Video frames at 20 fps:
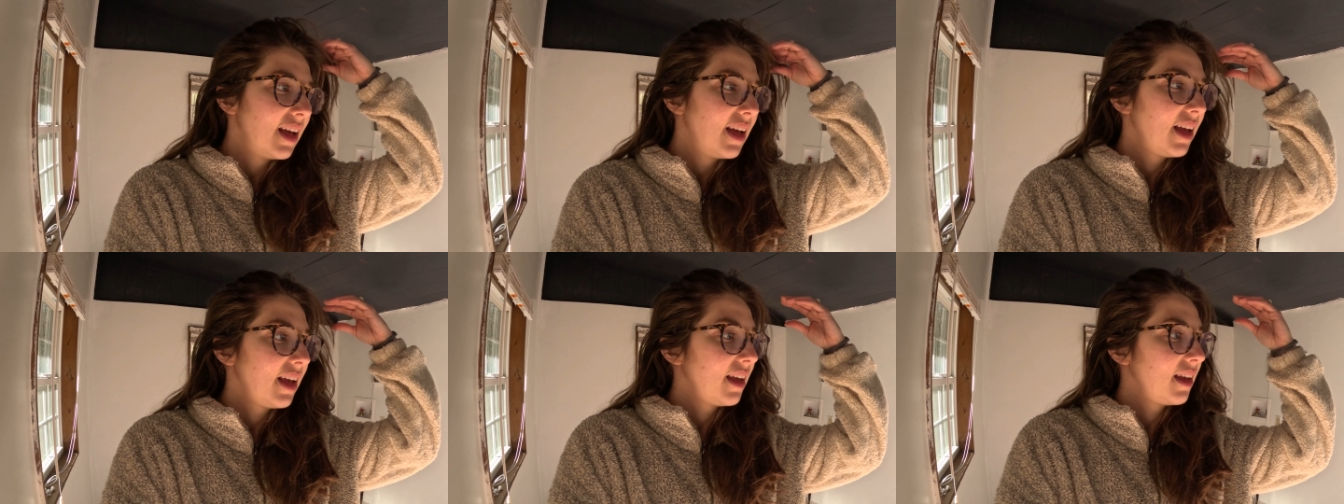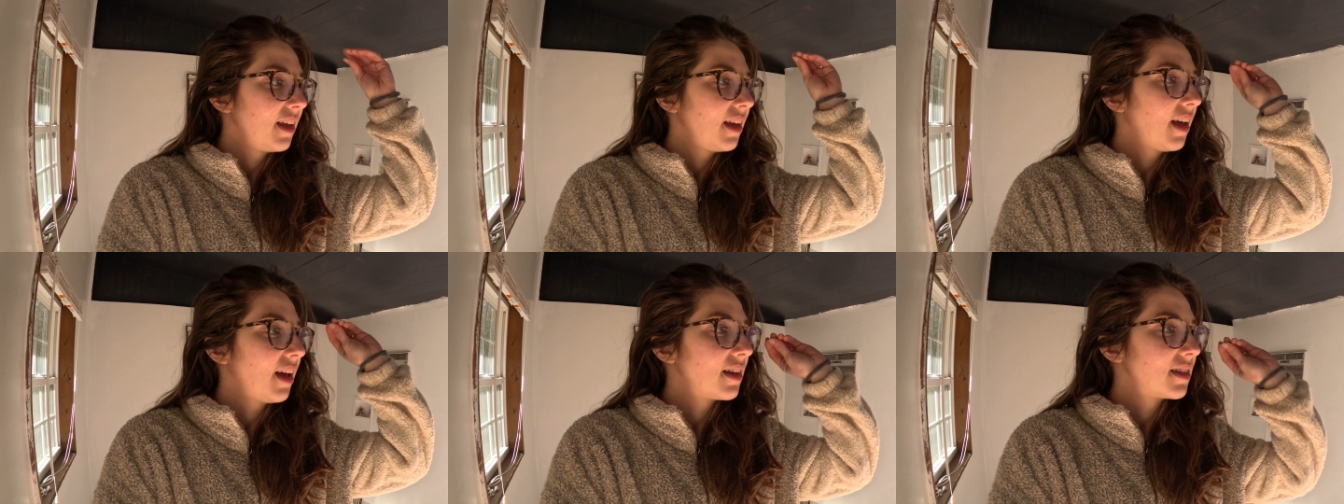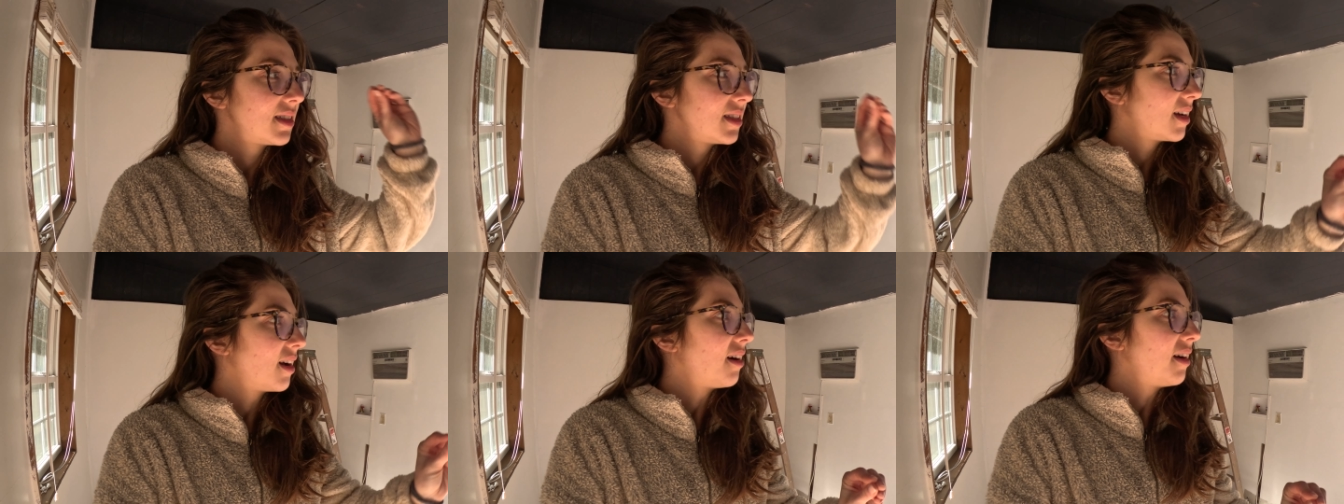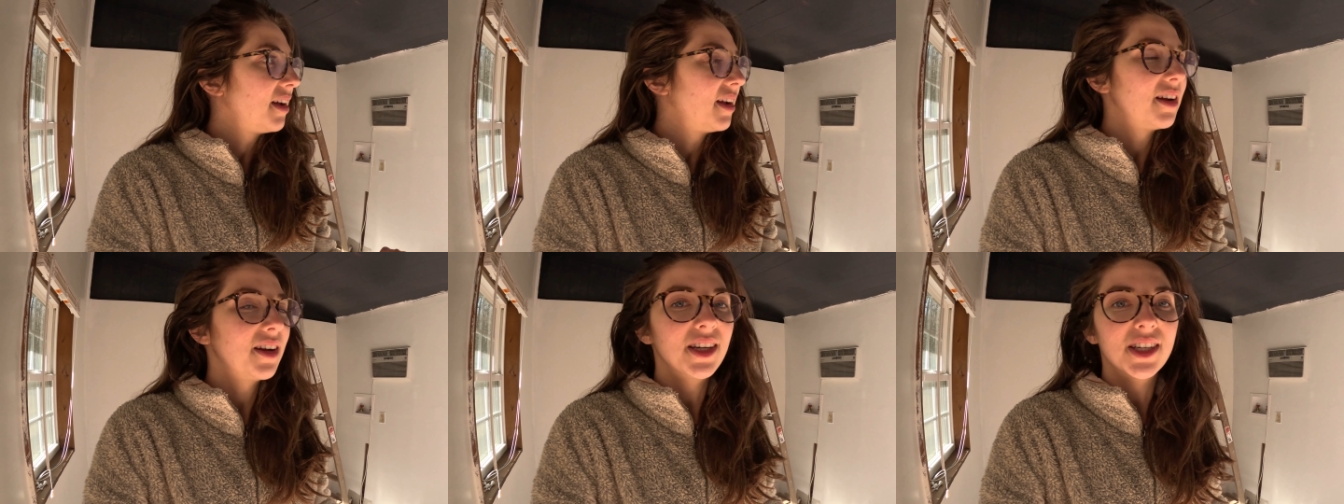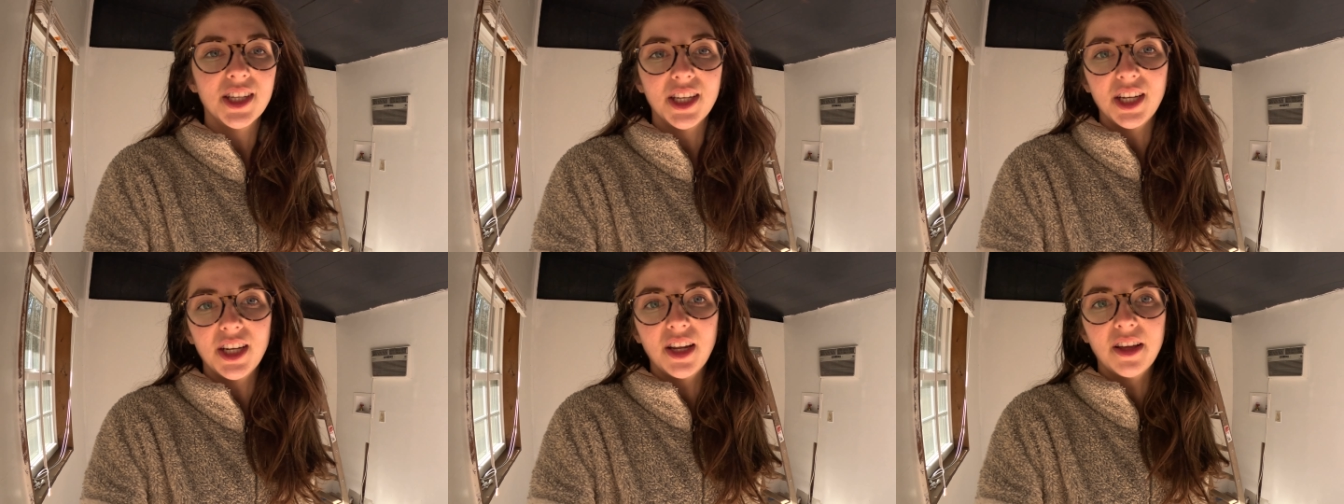I actually got here
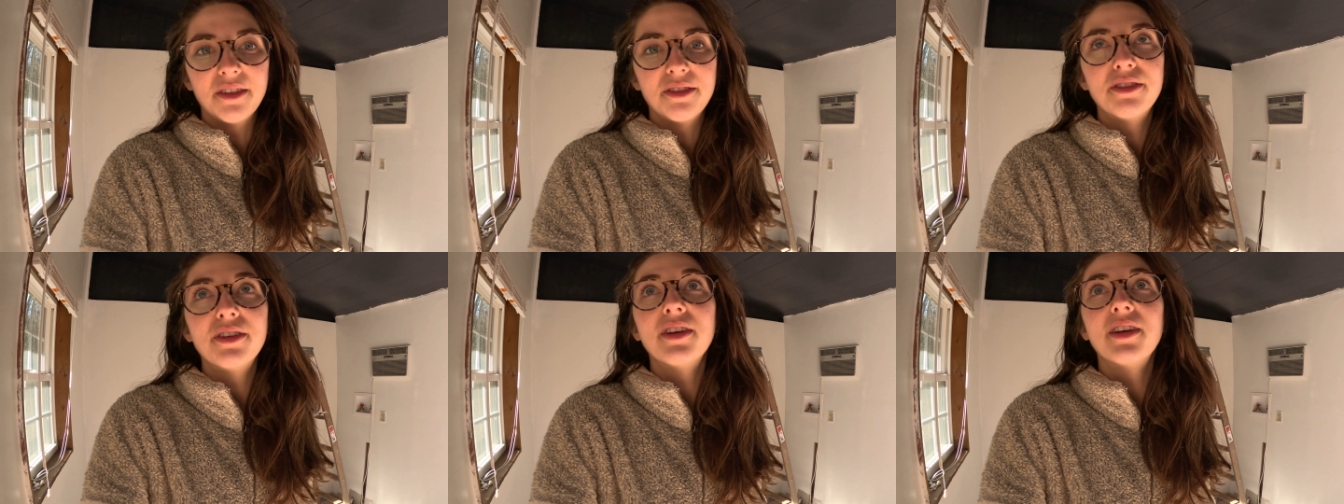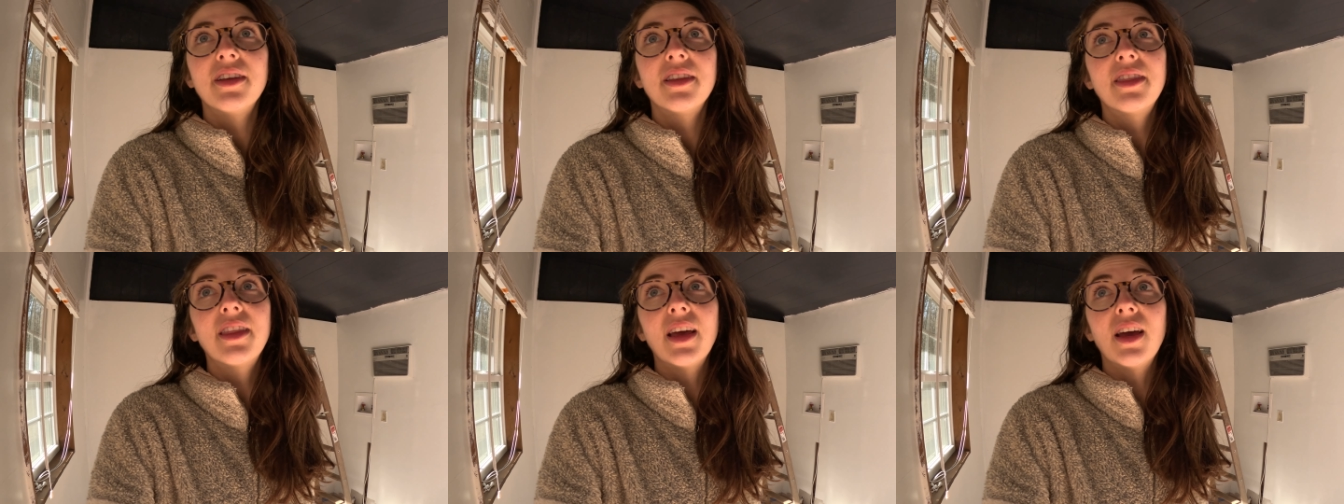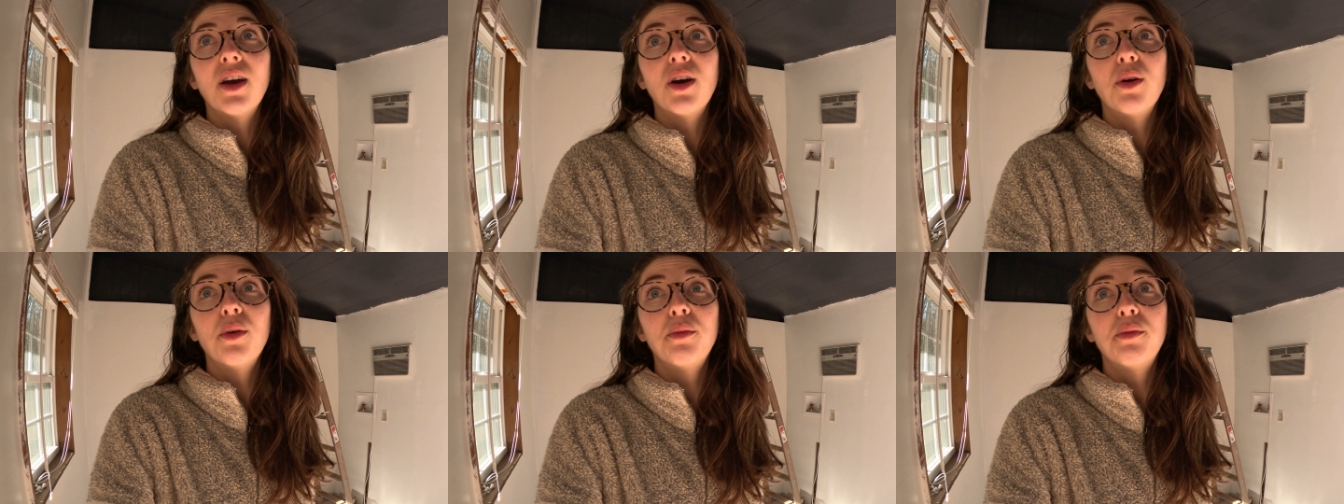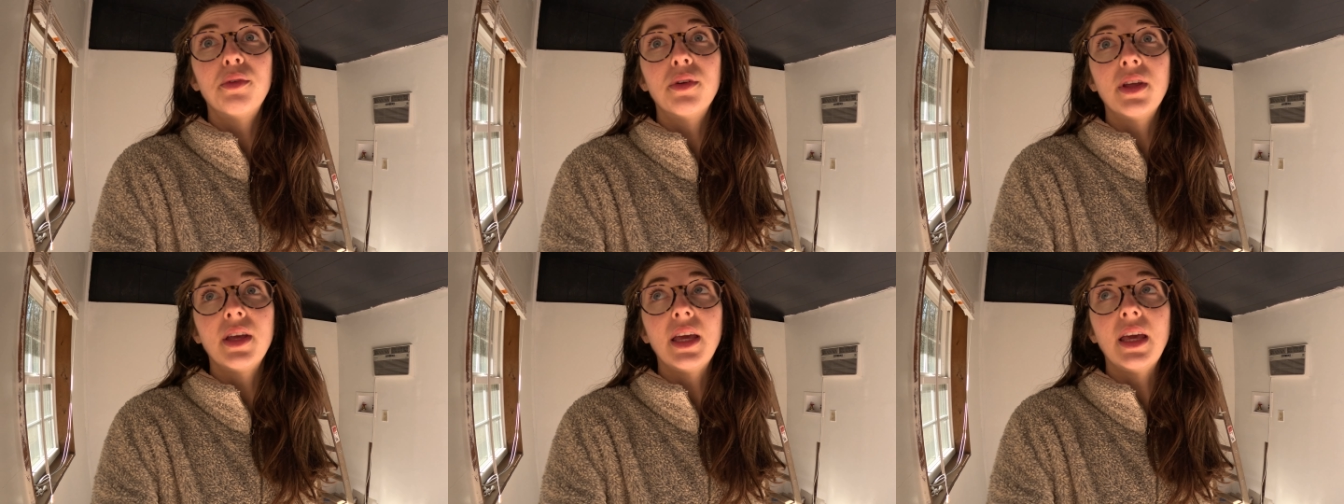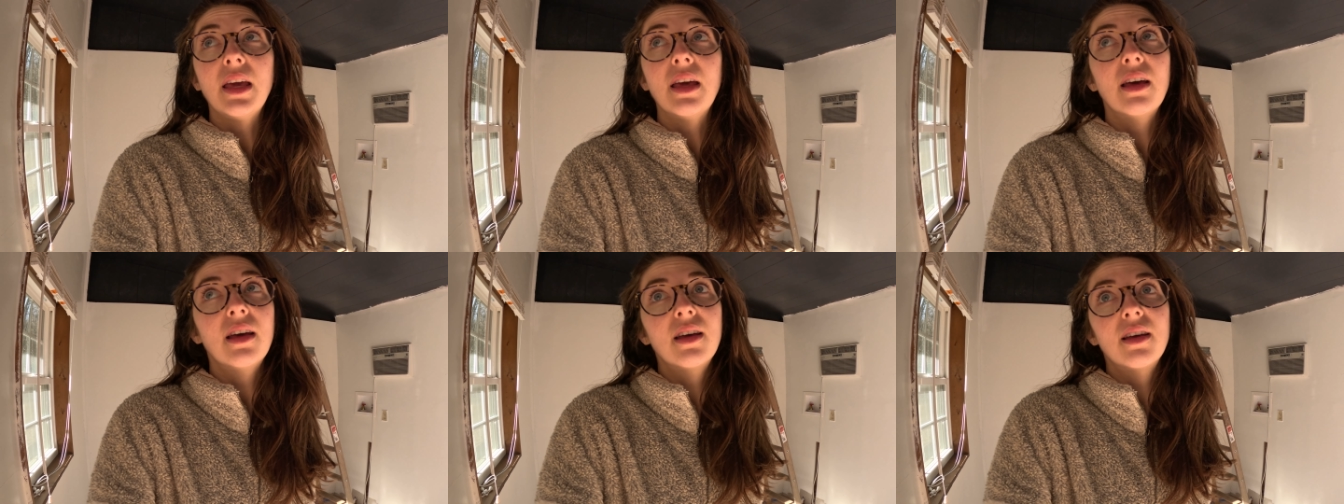early enough that
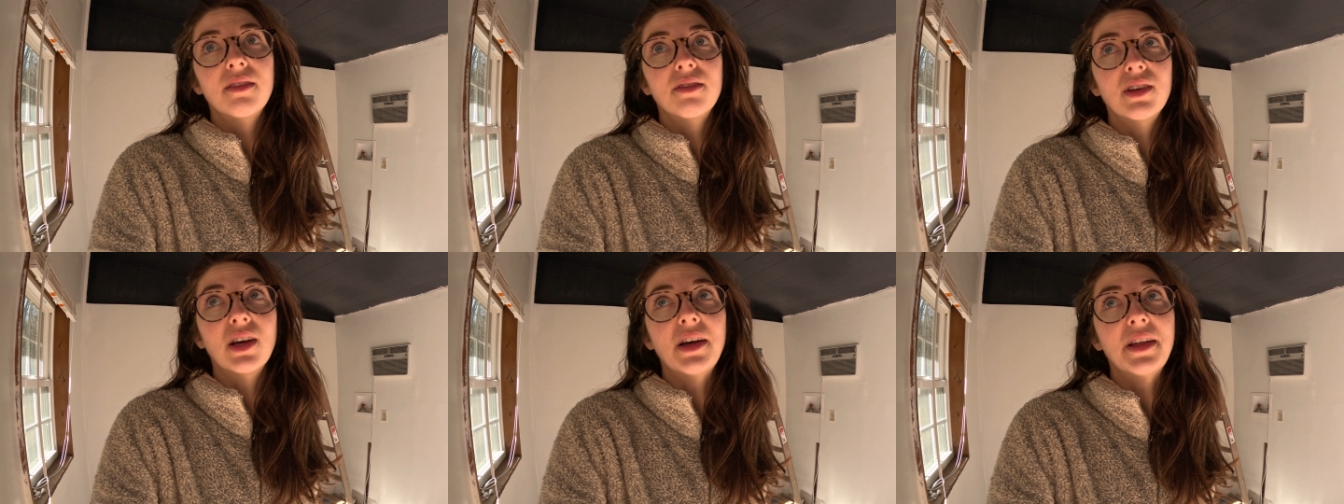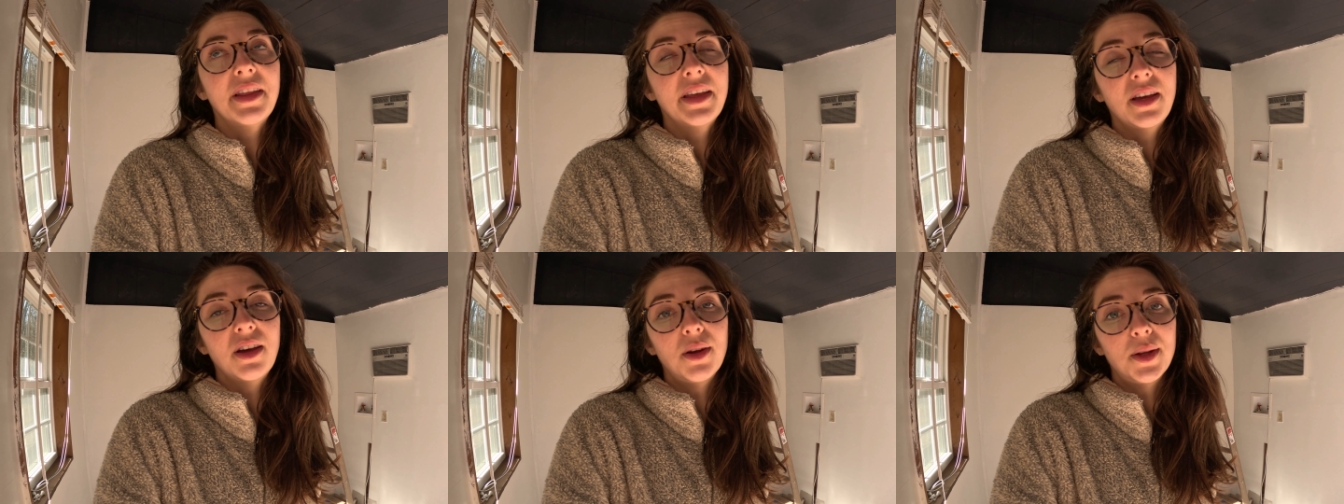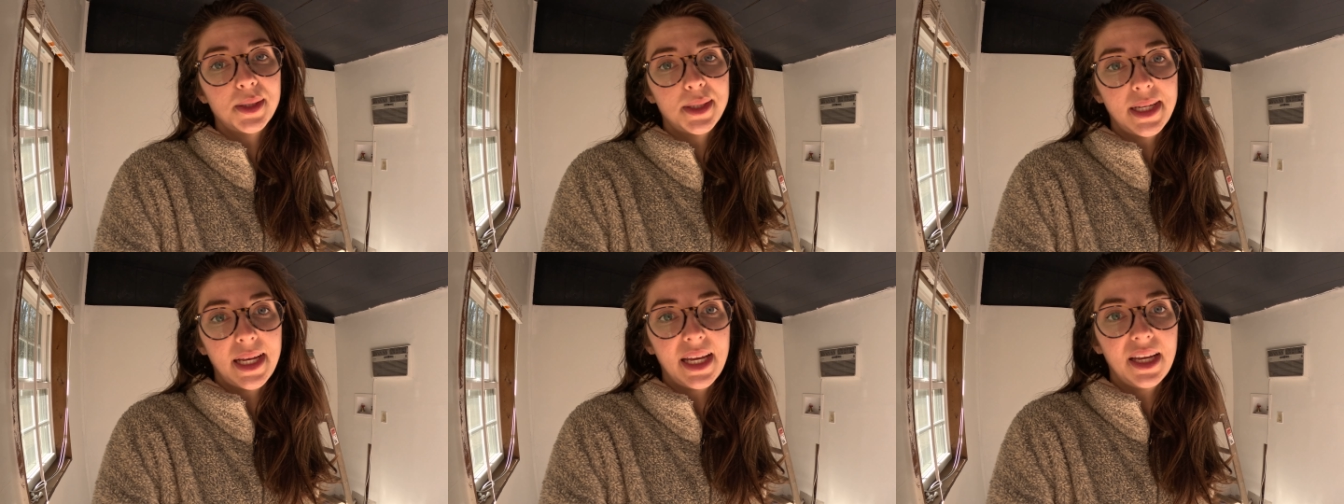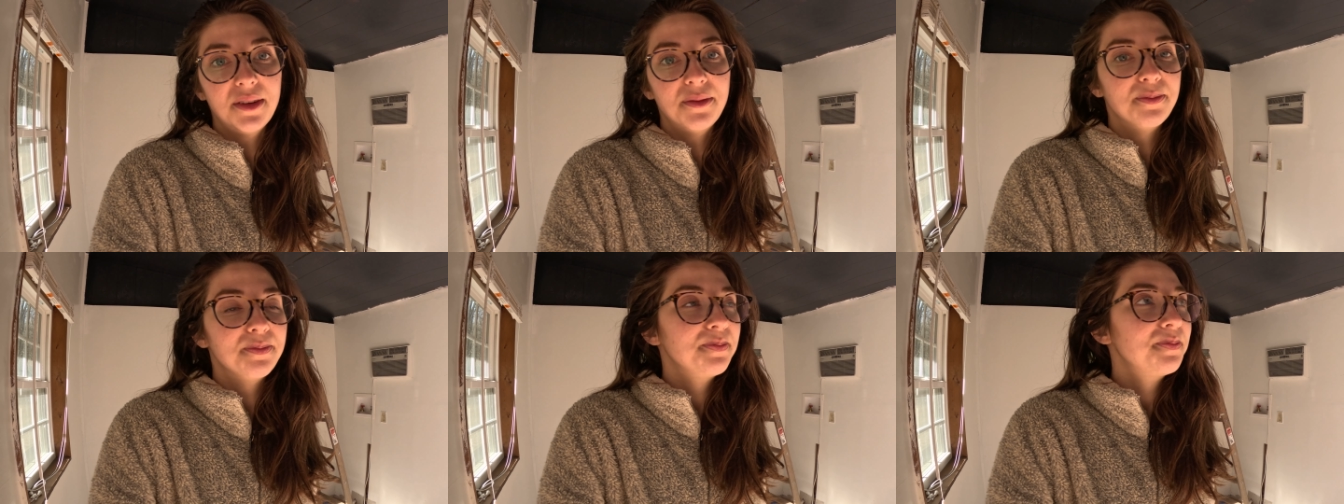hopefully I've got like all day